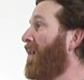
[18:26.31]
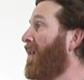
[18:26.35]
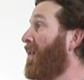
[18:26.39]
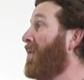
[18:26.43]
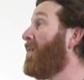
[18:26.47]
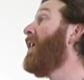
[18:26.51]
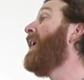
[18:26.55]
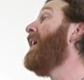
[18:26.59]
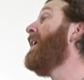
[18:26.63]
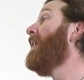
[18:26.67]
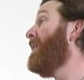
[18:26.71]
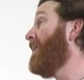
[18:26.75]

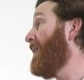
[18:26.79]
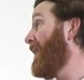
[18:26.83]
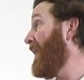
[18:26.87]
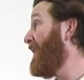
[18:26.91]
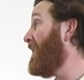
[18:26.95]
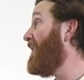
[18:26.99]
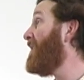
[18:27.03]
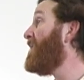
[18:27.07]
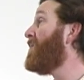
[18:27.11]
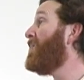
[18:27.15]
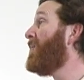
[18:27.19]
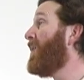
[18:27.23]
Right,
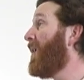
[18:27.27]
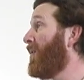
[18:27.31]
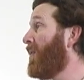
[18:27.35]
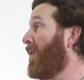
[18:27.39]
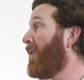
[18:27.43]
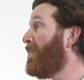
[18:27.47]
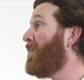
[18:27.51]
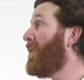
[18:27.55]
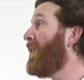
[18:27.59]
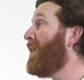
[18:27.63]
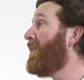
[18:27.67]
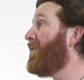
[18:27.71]
that is a
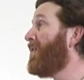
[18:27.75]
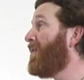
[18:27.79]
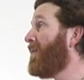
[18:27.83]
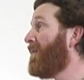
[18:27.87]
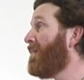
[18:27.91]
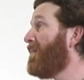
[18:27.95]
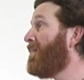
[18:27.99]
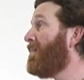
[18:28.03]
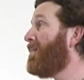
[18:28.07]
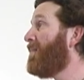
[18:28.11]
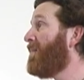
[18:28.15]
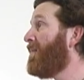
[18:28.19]
railroad bridge.
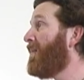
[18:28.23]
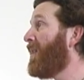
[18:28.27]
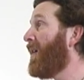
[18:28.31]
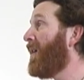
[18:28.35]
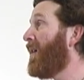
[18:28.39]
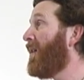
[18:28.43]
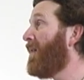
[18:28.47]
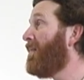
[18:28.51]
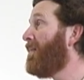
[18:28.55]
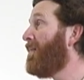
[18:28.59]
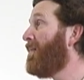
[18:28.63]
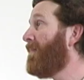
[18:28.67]

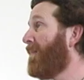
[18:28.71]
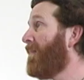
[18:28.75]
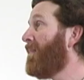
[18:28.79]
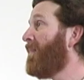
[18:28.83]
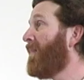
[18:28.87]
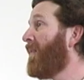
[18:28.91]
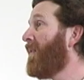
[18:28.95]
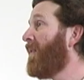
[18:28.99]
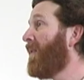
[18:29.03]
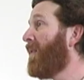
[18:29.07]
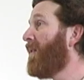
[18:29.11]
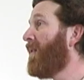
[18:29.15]
Yeah.
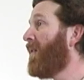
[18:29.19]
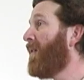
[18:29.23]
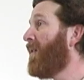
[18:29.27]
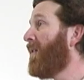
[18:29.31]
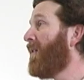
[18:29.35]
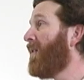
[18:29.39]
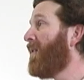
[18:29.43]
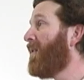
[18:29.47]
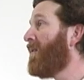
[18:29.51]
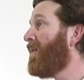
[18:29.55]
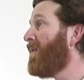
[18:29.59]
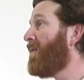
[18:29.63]

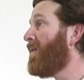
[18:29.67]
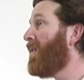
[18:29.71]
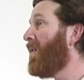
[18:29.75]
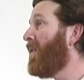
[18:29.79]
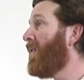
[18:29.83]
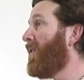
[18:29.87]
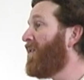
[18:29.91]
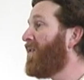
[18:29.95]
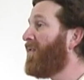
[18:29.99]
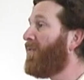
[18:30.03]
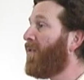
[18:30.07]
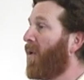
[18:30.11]

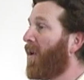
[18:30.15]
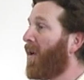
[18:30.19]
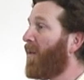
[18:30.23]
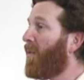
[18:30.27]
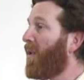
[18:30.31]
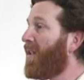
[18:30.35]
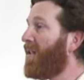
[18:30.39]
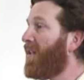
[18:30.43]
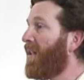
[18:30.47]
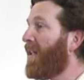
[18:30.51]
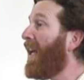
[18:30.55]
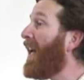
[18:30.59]
So it's
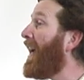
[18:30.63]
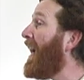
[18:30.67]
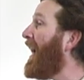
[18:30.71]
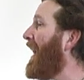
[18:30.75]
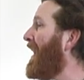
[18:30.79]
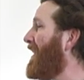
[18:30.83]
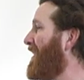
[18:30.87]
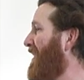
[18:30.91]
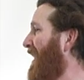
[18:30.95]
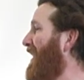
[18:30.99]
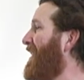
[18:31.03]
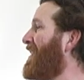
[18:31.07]
41,
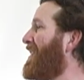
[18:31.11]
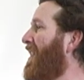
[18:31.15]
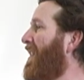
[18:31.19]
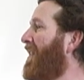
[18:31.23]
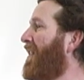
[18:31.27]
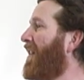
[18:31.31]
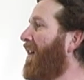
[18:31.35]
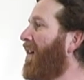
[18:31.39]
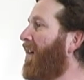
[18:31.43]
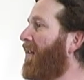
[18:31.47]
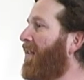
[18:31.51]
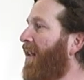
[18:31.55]
yeah, it's in
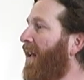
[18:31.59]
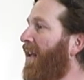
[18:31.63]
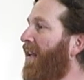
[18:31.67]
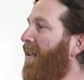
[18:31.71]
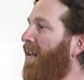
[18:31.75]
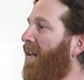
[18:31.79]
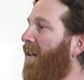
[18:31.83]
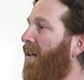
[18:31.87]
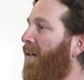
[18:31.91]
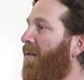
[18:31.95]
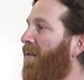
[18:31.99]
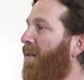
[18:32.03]
there, thank
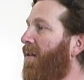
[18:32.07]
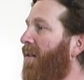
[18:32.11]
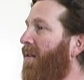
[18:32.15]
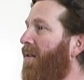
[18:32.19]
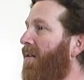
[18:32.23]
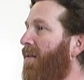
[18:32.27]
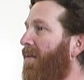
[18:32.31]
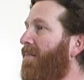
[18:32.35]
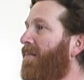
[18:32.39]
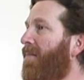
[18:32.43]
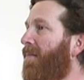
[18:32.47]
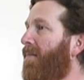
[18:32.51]
you.
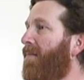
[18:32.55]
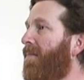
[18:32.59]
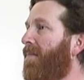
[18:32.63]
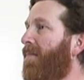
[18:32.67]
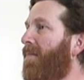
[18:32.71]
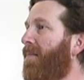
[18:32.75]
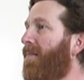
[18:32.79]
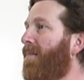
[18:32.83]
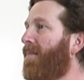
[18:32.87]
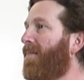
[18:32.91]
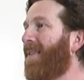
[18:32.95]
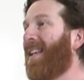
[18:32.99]

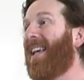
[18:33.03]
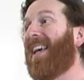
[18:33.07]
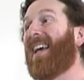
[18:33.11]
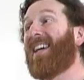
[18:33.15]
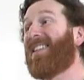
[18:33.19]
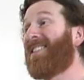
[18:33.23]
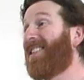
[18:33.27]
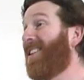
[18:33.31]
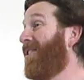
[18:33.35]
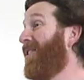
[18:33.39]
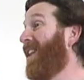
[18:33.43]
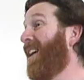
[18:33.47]
Yeah,
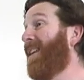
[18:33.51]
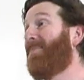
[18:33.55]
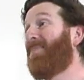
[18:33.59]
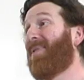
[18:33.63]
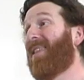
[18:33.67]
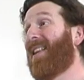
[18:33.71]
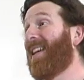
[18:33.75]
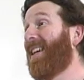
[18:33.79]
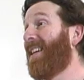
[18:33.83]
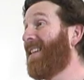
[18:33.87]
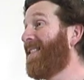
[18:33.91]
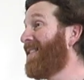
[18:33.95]
it's a great
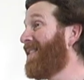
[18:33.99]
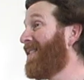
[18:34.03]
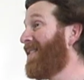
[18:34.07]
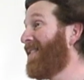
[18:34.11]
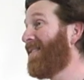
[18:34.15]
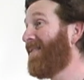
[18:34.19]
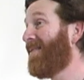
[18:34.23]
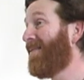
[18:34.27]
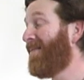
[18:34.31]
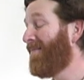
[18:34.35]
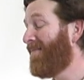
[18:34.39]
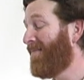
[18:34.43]
place.
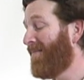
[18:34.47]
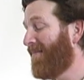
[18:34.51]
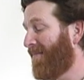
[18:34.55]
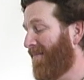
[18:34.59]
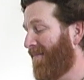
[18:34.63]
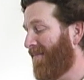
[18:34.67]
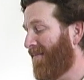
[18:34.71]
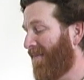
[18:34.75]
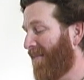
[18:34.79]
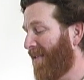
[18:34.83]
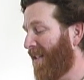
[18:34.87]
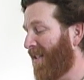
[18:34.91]

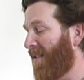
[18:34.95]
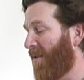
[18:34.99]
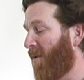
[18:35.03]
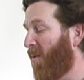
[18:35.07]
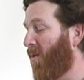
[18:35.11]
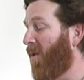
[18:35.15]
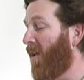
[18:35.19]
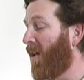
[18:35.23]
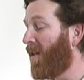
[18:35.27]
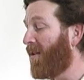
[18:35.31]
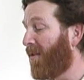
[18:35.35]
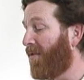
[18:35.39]
It's a
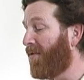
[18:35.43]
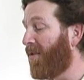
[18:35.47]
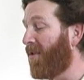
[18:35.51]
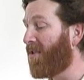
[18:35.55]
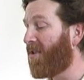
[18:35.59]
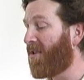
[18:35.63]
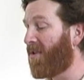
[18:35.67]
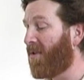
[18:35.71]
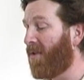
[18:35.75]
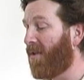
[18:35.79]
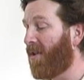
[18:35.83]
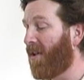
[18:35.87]
wonderful
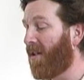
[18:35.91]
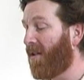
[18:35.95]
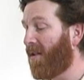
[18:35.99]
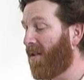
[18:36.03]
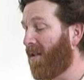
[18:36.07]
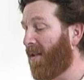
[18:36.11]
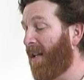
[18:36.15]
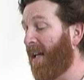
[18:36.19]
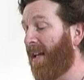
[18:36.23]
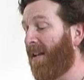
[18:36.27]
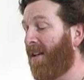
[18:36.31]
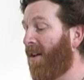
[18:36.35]
store.
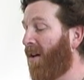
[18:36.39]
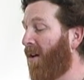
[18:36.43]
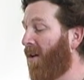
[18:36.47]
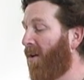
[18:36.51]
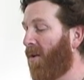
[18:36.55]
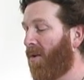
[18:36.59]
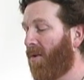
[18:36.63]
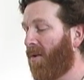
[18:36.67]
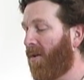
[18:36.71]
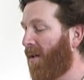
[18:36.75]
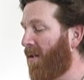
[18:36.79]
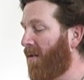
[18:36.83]
They
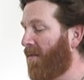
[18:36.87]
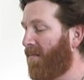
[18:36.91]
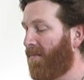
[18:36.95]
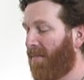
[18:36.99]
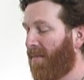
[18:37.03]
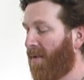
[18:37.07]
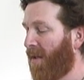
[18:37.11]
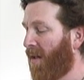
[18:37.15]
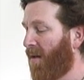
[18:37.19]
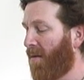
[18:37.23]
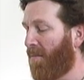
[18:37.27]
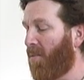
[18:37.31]
know
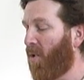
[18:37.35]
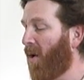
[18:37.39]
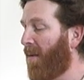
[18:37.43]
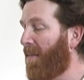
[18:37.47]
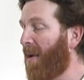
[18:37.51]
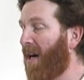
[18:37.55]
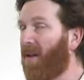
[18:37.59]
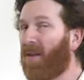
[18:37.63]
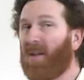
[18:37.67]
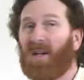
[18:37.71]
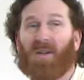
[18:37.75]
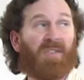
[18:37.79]
more
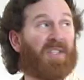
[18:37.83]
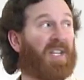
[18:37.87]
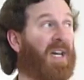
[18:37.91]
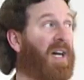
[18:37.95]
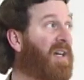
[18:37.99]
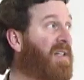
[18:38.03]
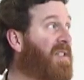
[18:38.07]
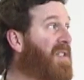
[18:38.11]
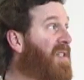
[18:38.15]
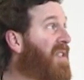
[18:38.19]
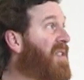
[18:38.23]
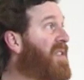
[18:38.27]
about low
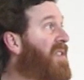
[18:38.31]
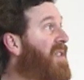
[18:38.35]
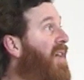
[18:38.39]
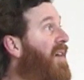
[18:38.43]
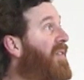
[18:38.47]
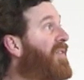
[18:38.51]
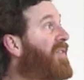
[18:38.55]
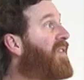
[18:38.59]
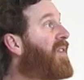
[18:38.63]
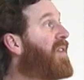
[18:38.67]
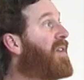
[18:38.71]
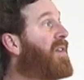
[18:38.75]
toxic
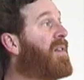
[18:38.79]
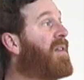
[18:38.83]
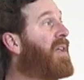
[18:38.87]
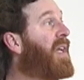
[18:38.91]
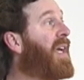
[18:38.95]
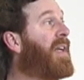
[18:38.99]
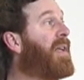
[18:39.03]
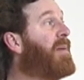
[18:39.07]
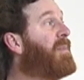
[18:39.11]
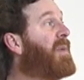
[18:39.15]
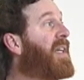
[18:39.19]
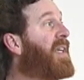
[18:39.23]
stuff than
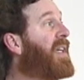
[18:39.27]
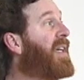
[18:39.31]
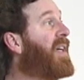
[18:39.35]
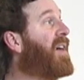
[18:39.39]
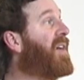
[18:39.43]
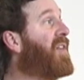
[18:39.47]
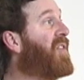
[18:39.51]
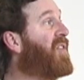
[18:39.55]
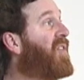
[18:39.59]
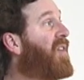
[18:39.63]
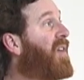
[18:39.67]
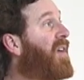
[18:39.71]
anybody
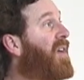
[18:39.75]
else.